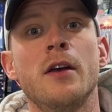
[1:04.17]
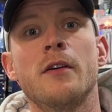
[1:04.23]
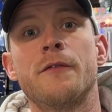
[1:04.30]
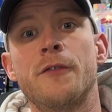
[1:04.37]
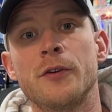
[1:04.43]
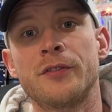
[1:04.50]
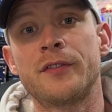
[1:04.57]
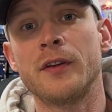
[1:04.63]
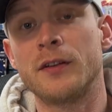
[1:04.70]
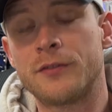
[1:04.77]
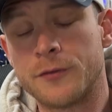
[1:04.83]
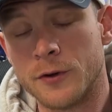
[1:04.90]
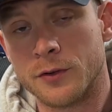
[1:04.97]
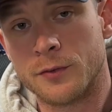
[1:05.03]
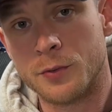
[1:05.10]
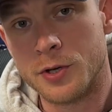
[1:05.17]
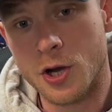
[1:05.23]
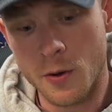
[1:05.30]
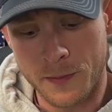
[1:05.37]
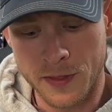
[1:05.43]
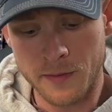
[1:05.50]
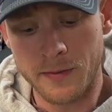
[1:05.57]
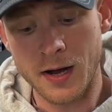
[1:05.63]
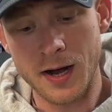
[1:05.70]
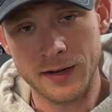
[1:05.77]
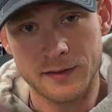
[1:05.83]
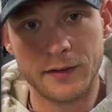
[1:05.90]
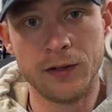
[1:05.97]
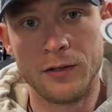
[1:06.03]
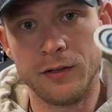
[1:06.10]
first things first, when you open the
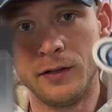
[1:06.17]
box,